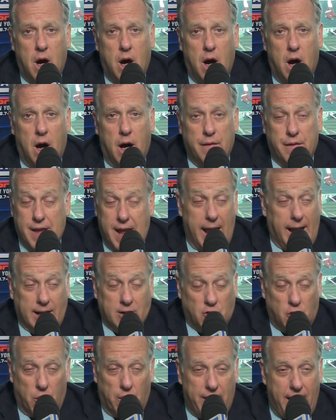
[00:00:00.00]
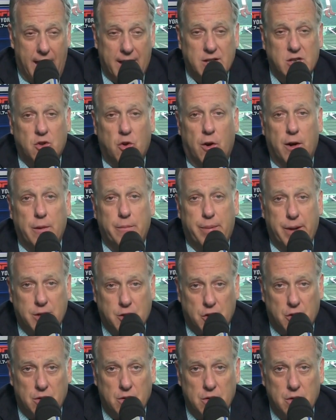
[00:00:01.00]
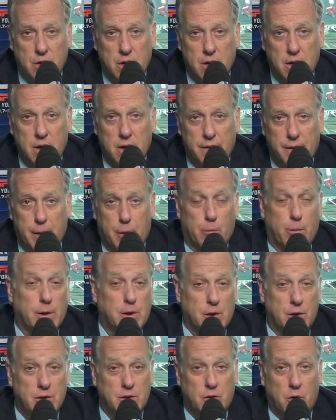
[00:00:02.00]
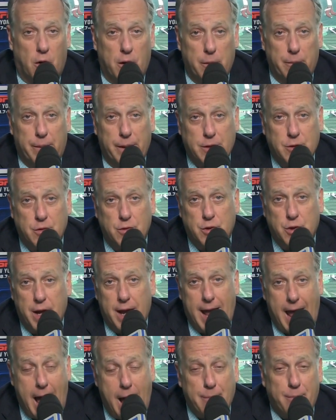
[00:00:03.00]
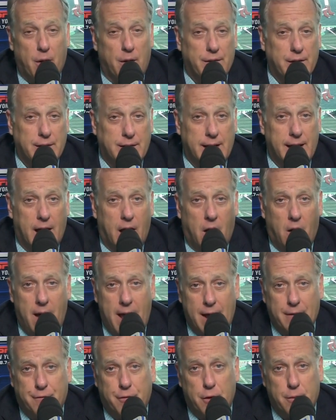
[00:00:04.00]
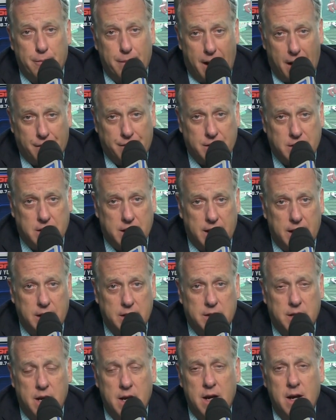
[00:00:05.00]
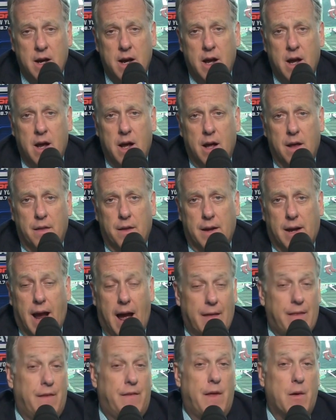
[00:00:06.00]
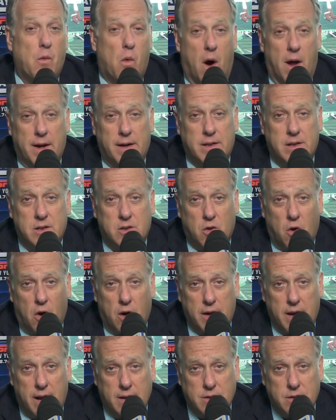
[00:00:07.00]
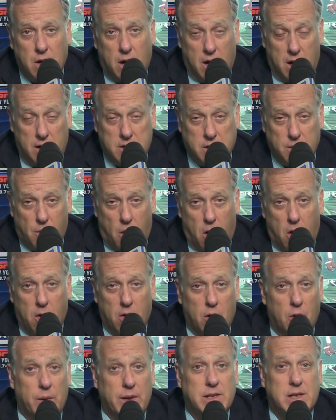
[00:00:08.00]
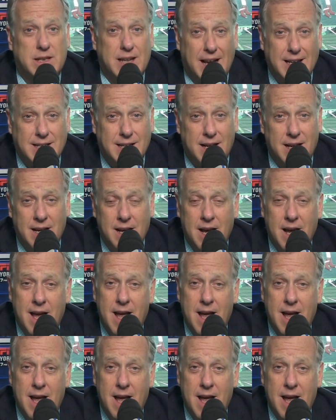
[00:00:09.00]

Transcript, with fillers: The Yankees are without a starting pitcher. Their original starting pitcher, Jay Happ, on the DL, hand, foot, and mouth disease. The guy that they wanted to start tomorrow, Luis Sessa,